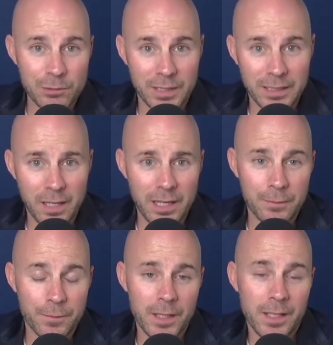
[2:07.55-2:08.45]
in
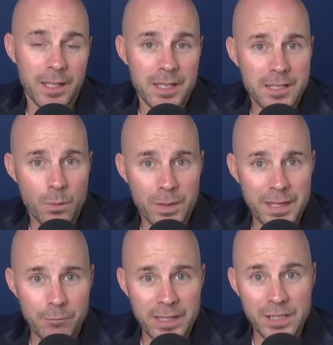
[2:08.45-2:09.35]
life is that when they
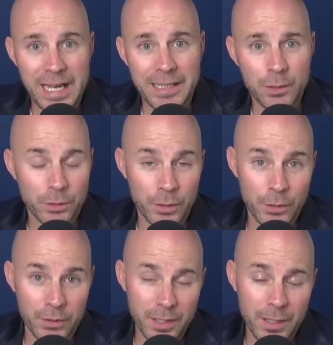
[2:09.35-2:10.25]
reach adulthood,